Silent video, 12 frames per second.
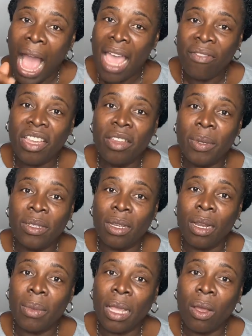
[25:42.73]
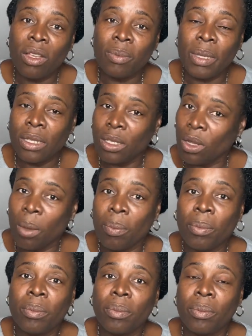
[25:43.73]
however you've been talking about your husband,
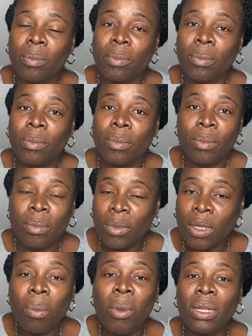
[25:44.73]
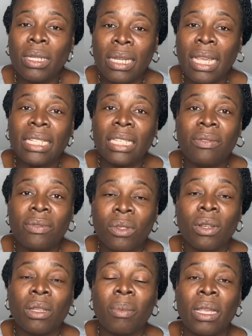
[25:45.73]
stop. Stop all the negative
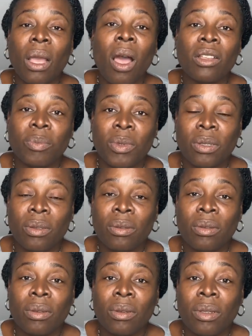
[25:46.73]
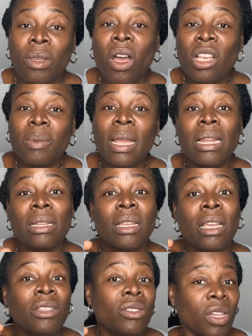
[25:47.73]
talks about your husband. Your husband
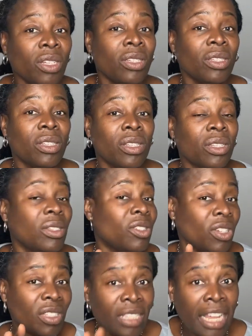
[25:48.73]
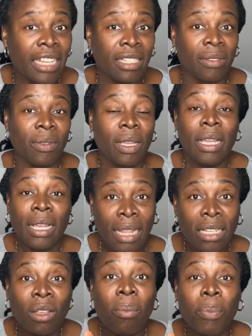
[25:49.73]
is not just negative.
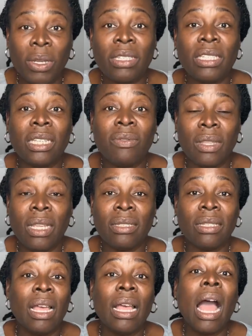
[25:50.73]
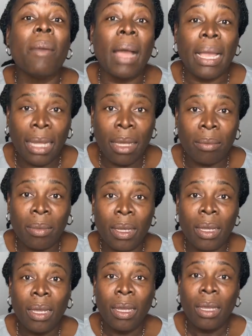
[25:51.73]
There's some positive things about him.
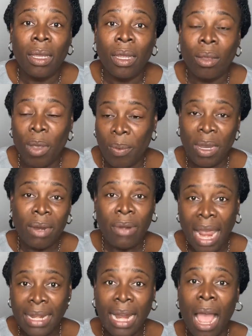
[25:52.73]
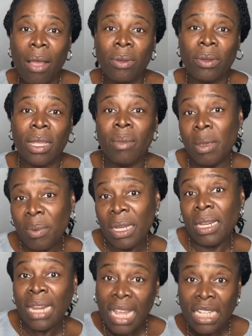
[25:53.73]
Maybe right now, he may
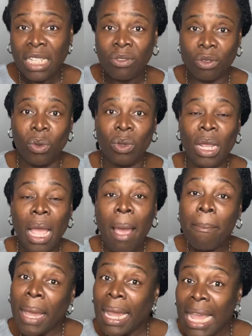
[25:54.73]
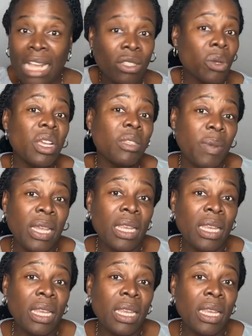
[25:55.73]
be in the negative zone, but he has